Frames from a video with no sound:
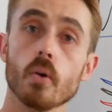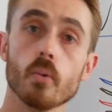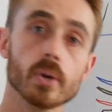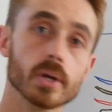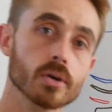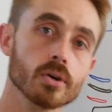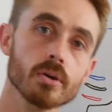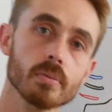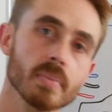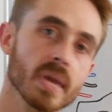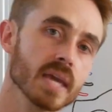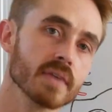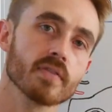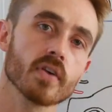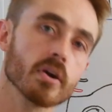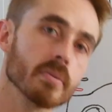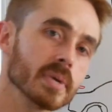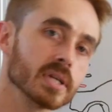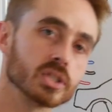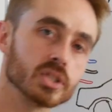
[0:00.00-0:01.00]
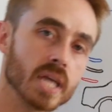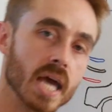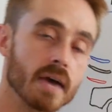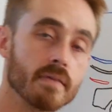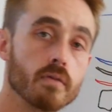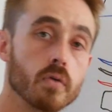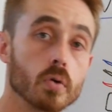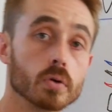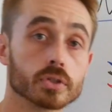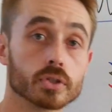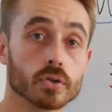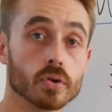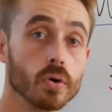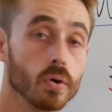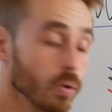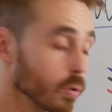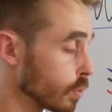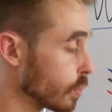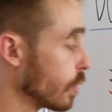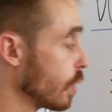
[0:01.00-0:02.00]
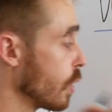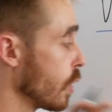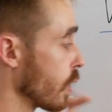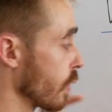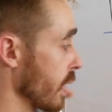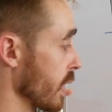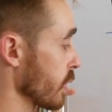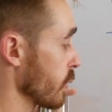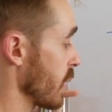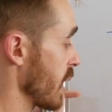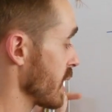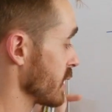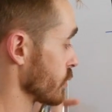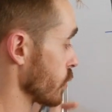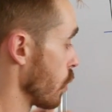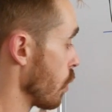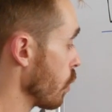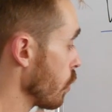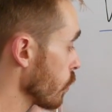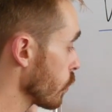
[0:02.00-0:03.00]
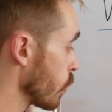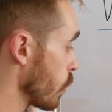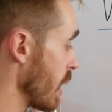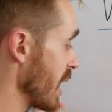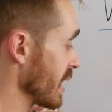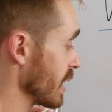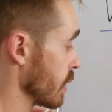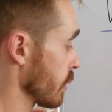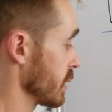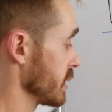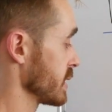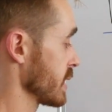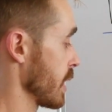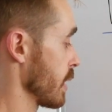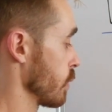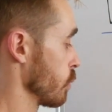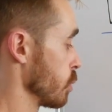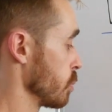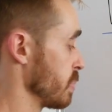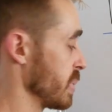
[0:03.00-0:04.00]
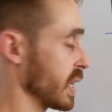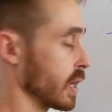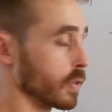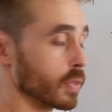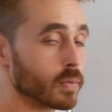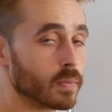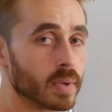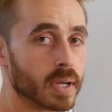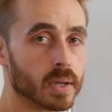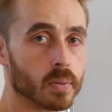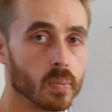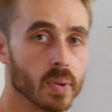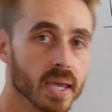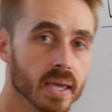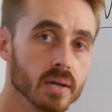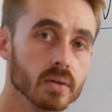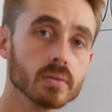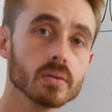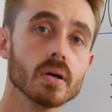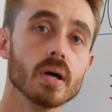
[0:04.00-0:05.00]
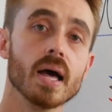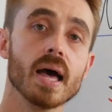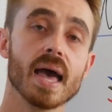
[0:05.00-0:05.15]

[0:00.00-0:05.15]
we couldn't make very much downforce at all, or otherwise all the weight going down it would be on the rear wheel,